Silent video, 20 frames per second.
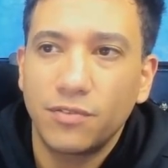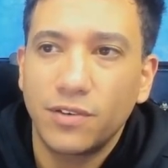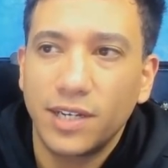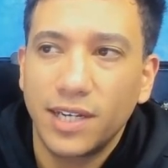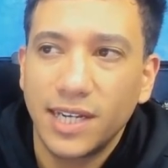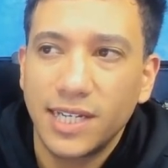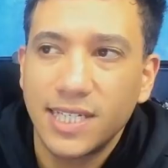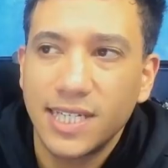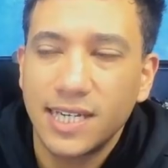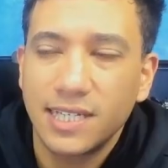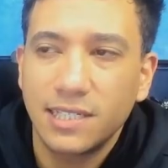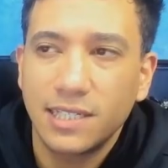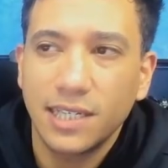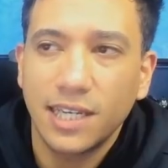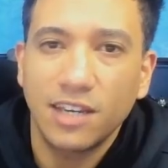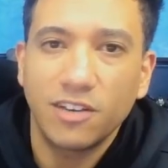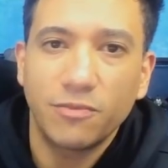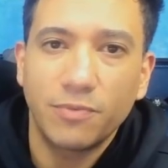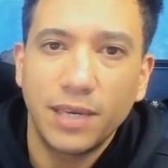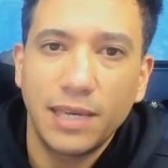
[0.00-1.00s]
and I tend to
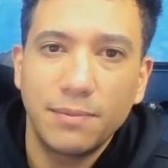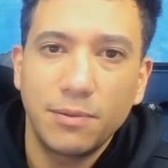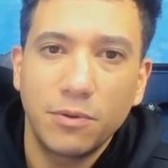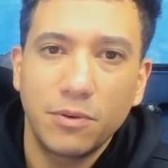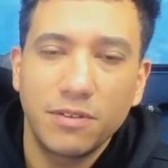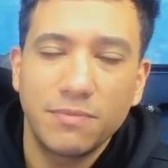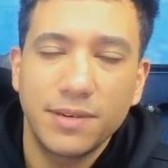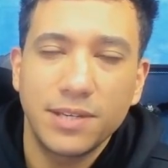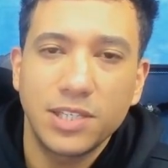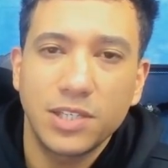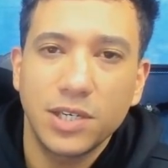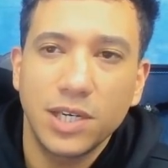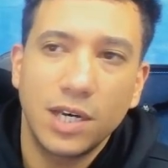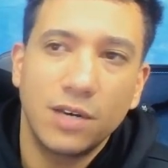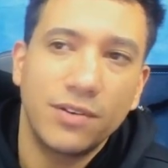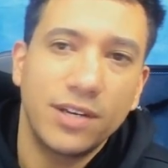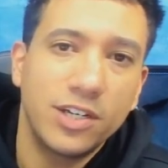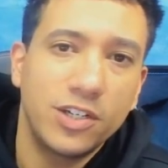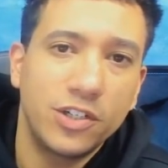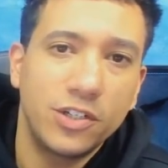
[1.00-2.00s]
give people with mental
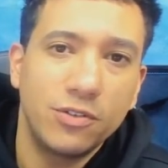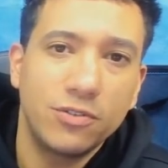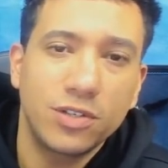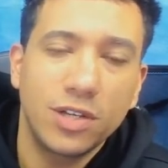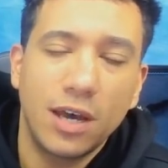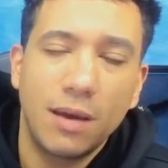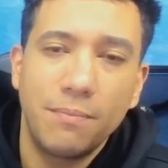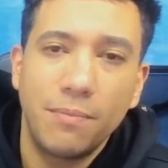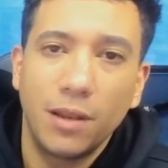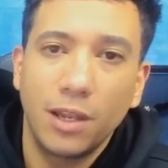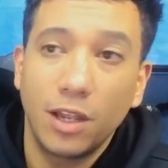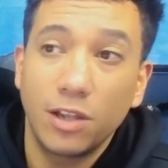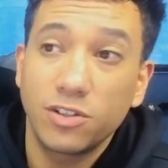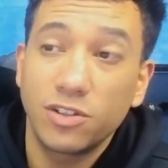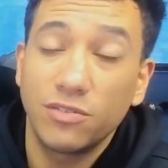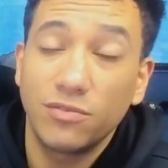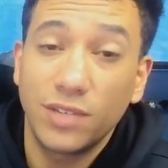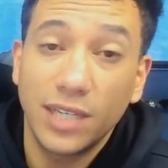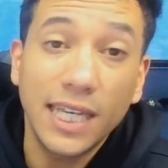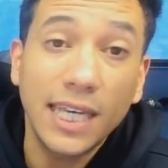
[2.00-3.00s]
health issues a lot
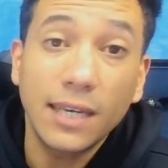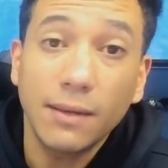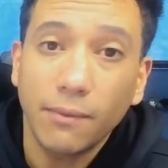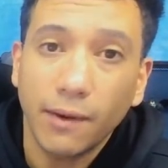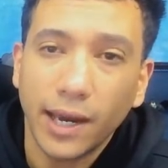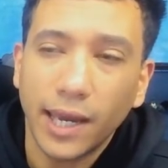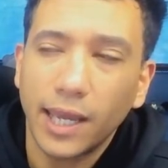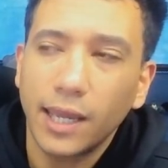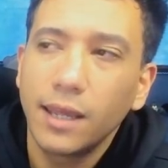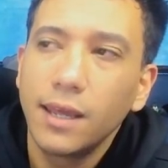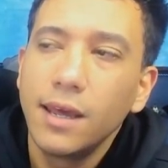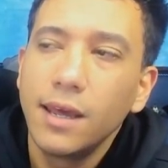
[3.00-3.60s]
of leeway.